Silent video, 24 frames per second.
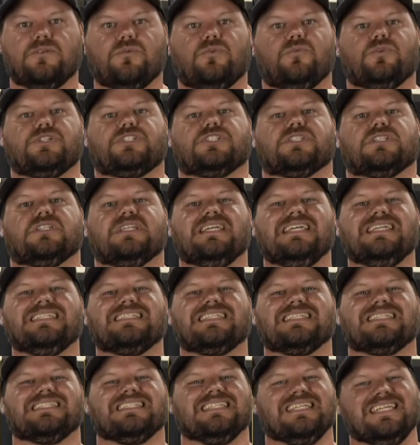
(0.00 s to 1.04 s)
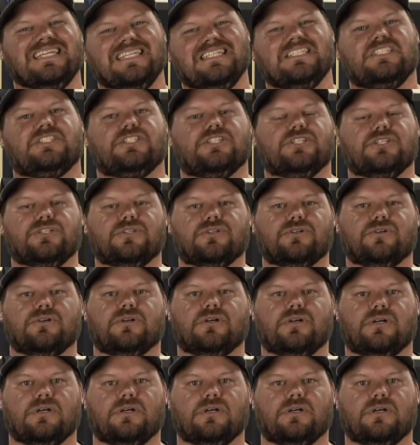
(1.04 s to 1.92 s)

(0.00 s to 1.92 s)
Which leads us into,